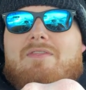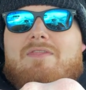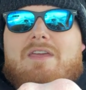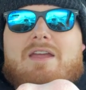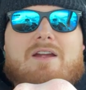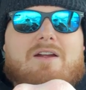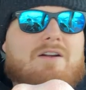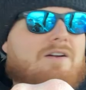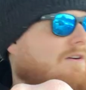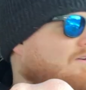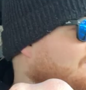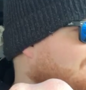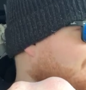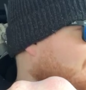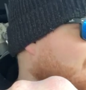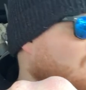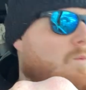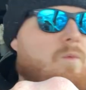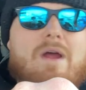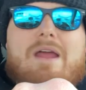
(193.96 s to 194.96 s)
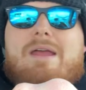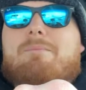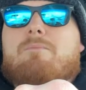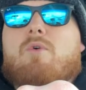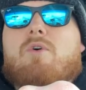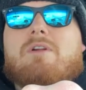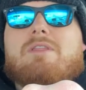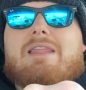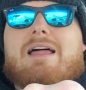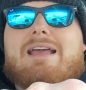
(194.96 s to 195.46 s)
they're they're way
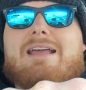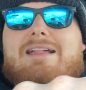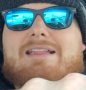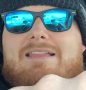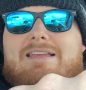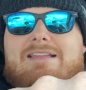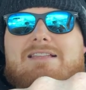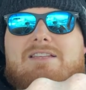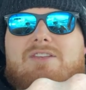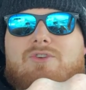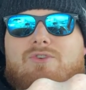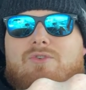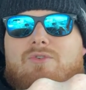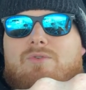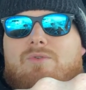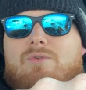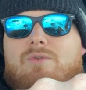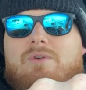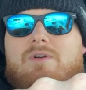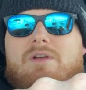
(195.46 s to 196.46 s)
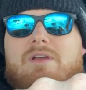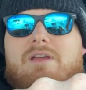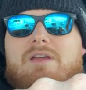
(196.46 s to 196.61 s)
more likely to